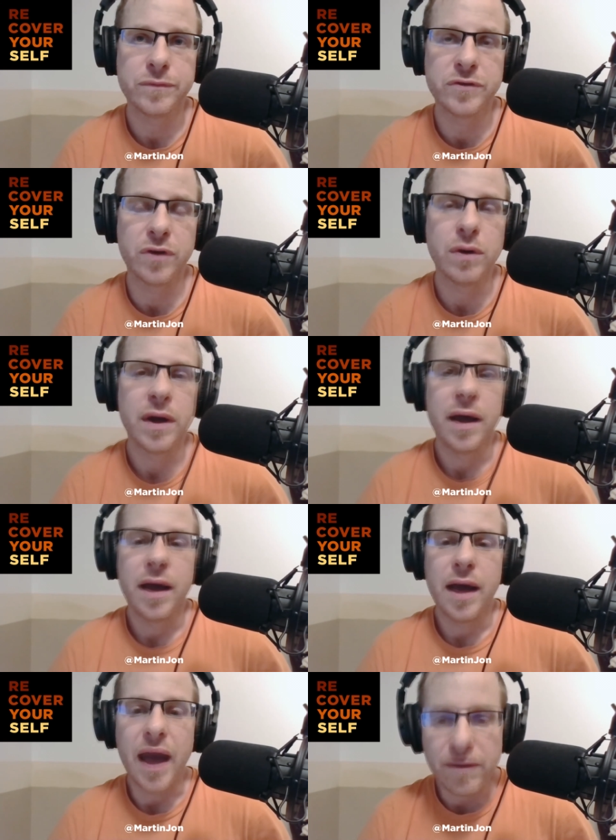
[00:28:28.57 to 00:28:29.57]
So
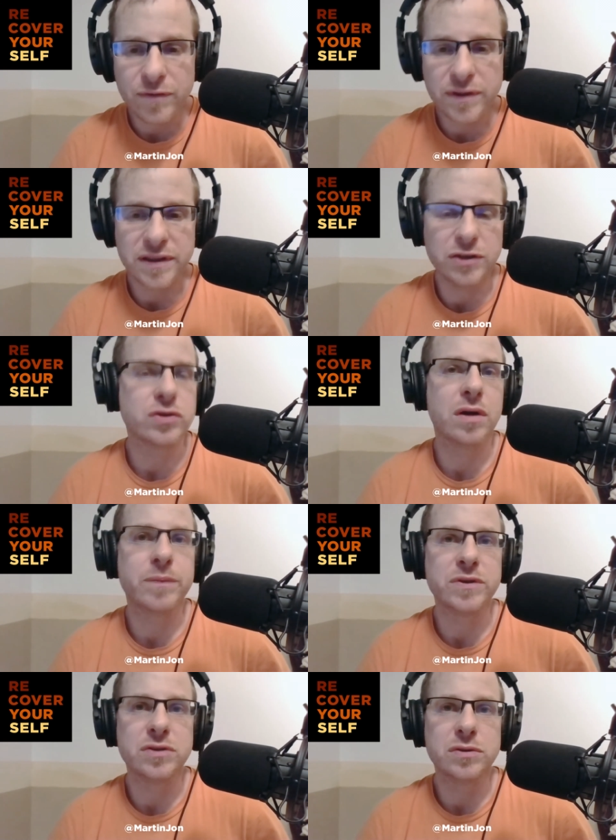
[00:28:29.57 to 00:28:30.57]
everything
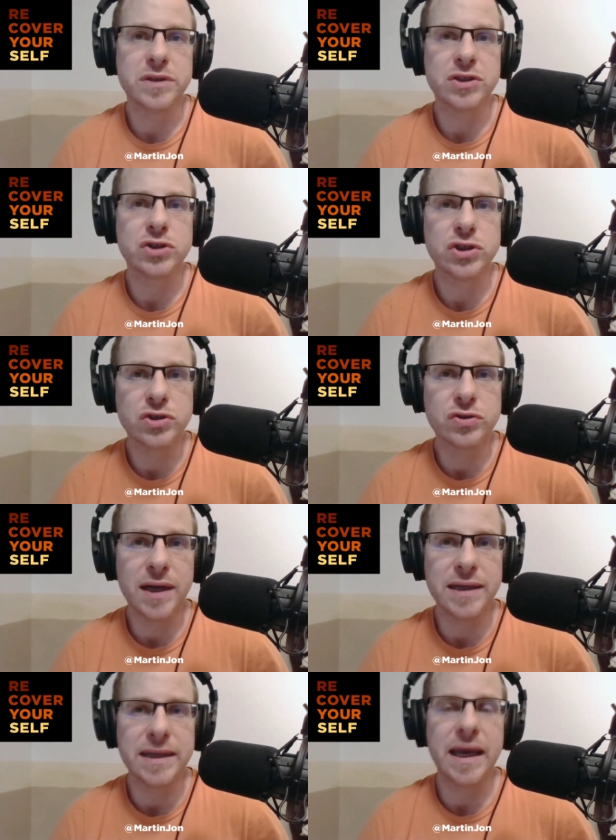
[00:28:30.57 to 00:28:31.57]
Trump is doing is just
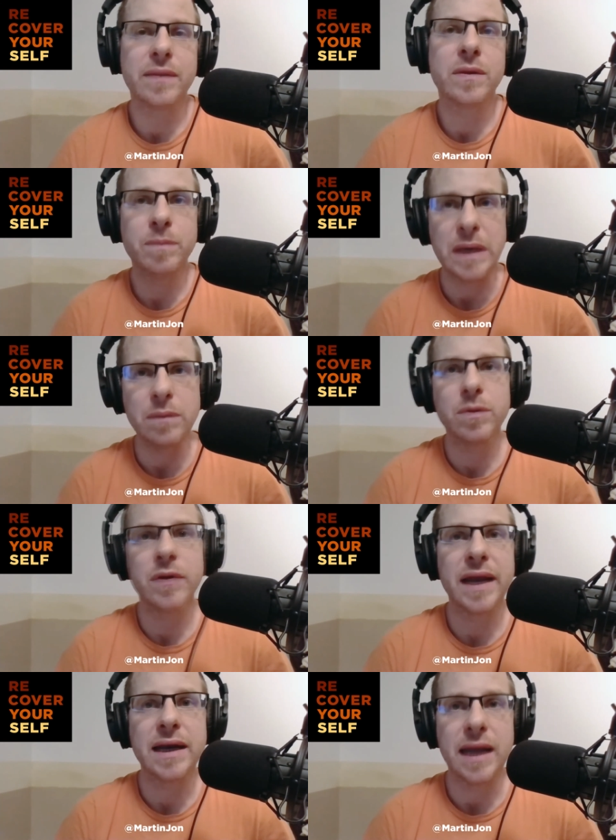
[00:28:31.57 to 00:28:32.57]
trying to get the people
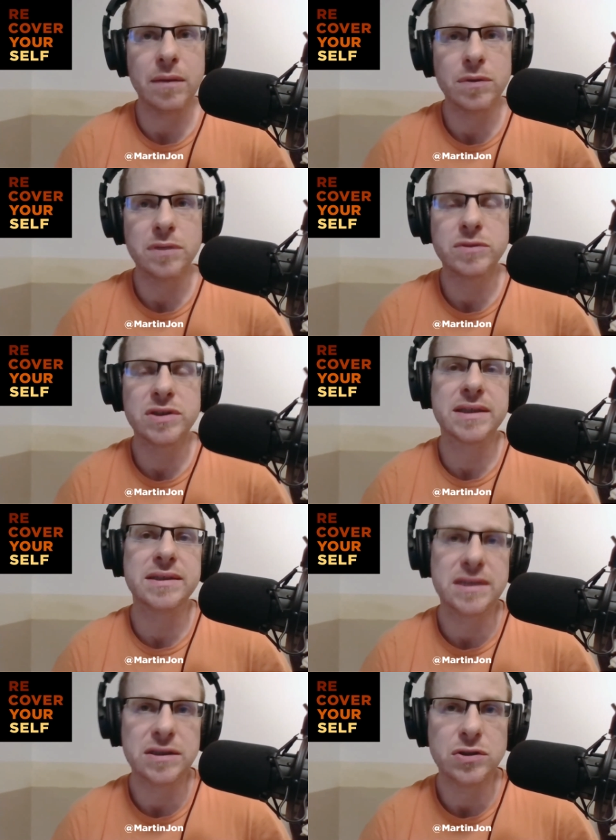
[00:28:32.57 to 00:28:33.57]
that enable him to
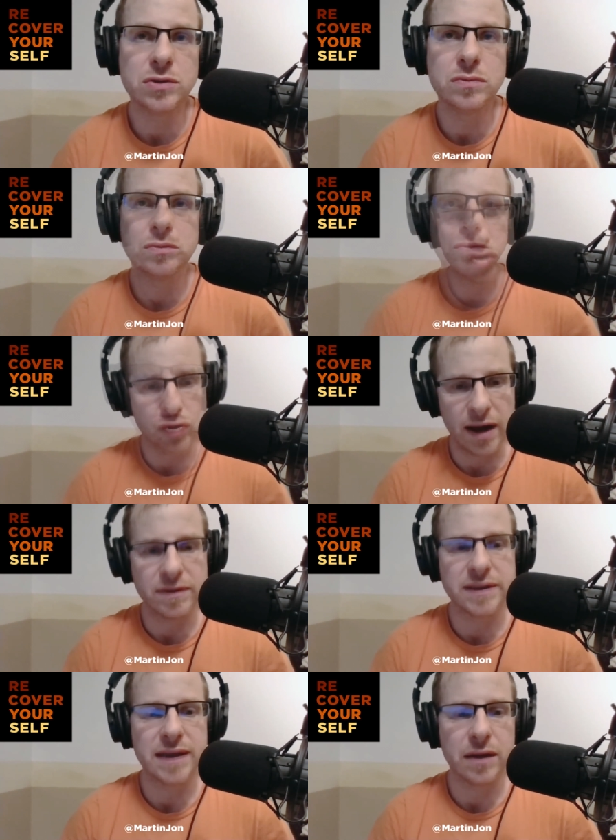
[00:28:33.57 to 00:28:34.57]
continue
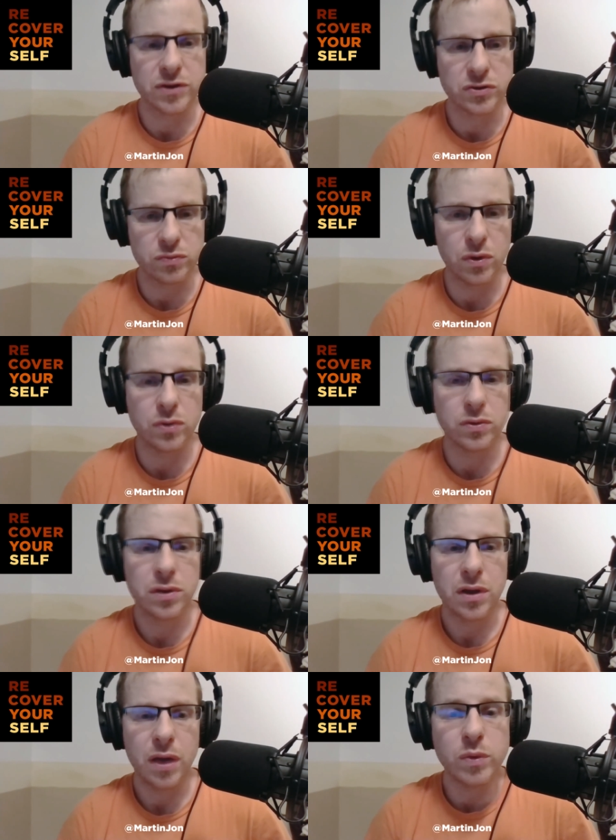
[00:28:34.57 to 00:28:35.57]
traveling down this road.
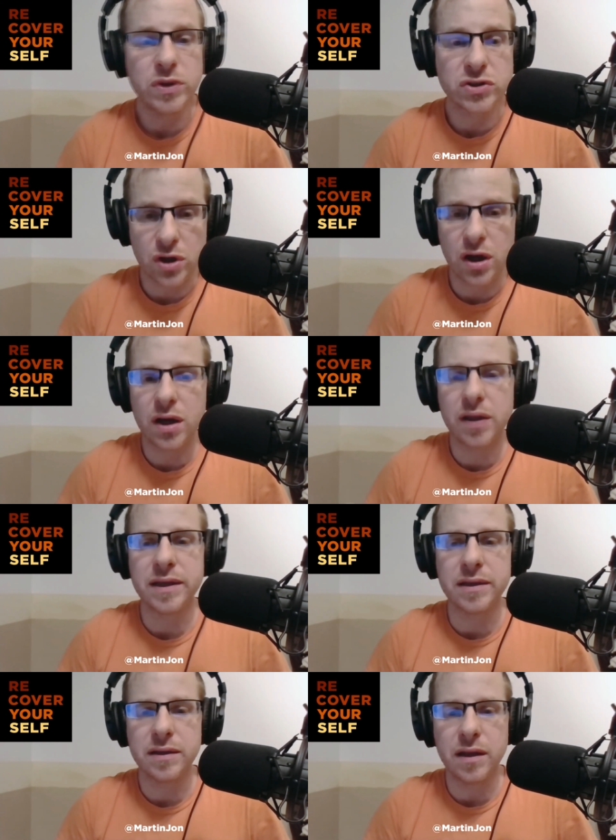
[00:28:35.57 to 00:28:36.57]
And we saw
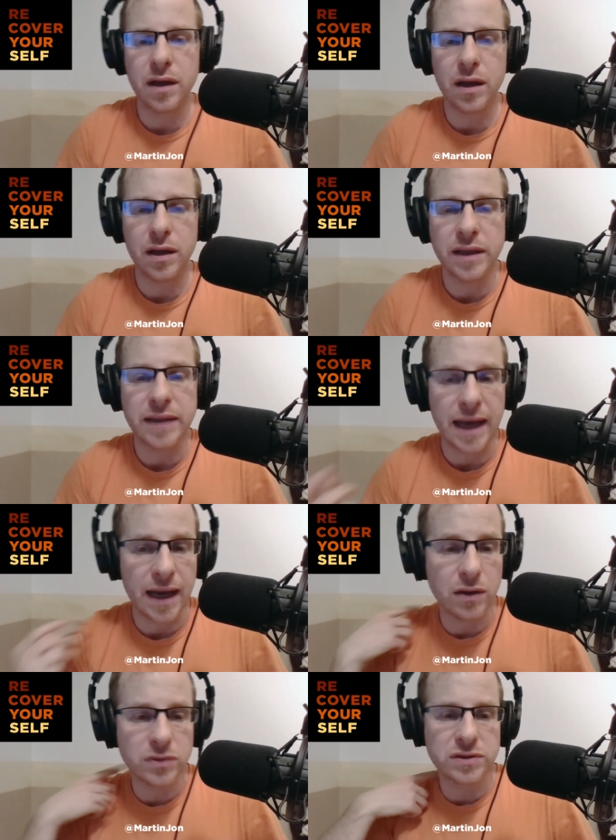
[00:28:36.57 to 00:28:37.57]
that in the
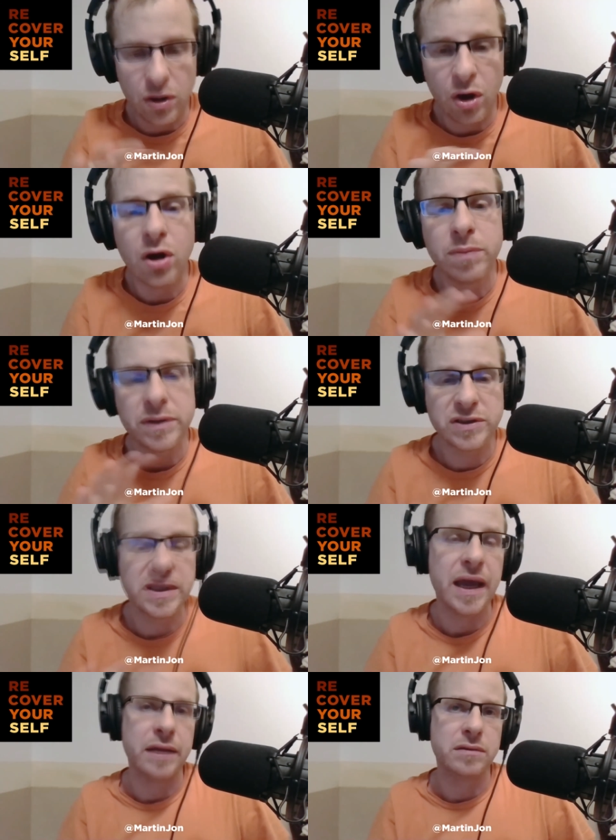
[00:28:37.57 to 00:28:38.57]
House, all but
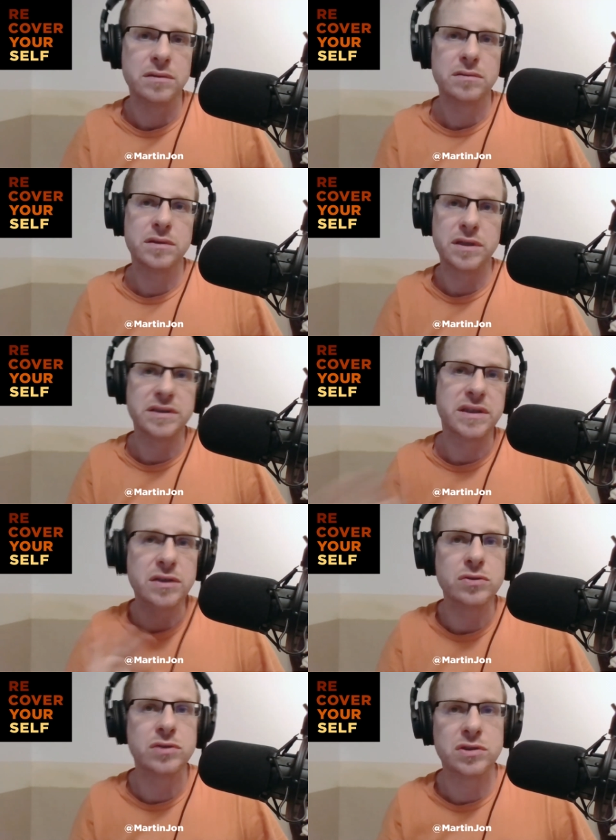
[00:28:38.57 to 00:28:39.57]
10
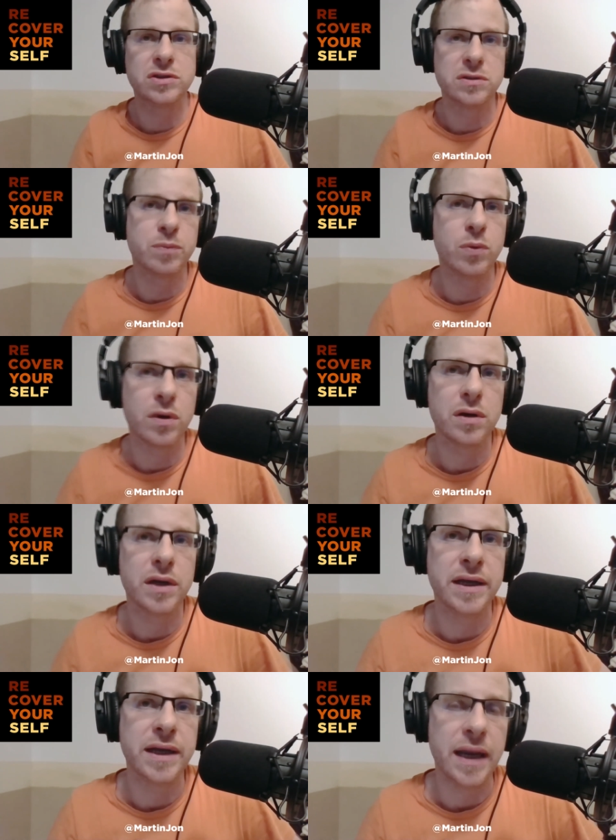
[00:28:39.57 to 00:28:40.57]
continued to support
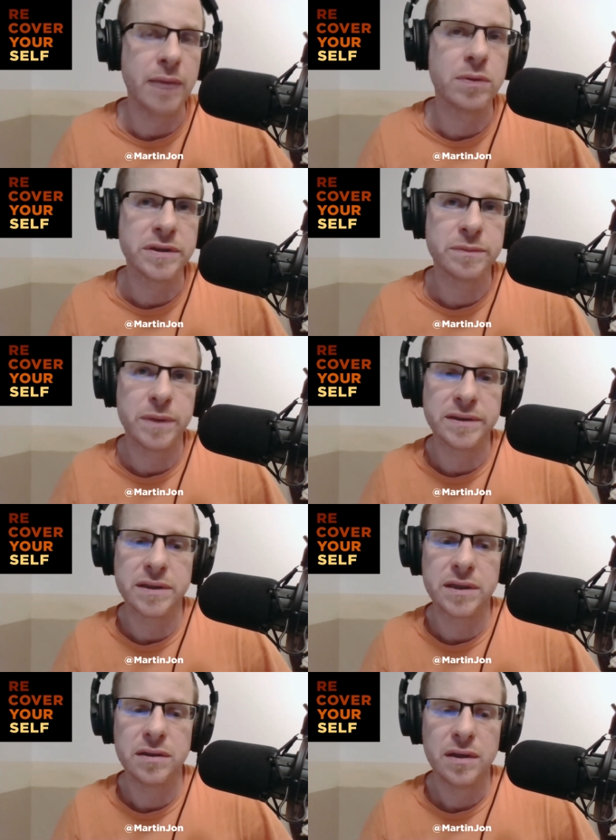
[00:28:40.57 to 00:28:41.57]
and enable this
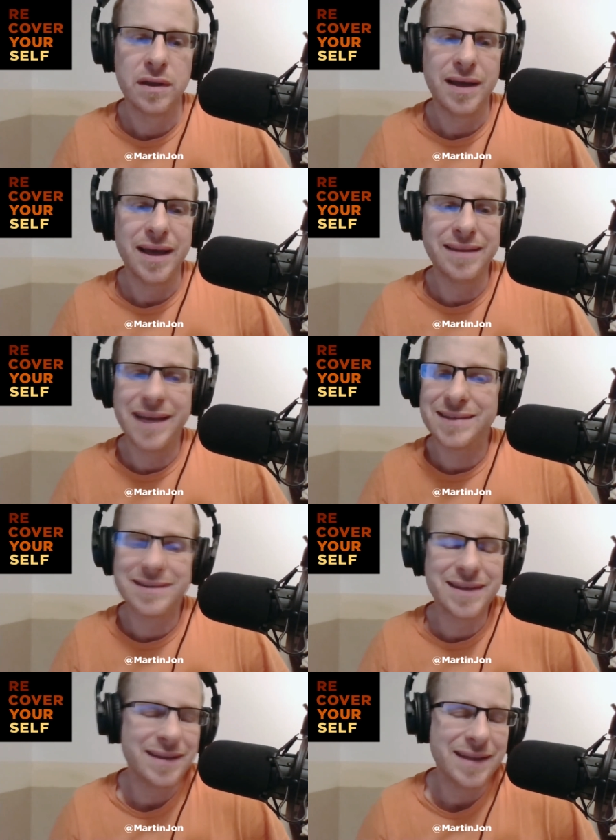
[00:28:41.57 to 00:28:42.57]
president. And that's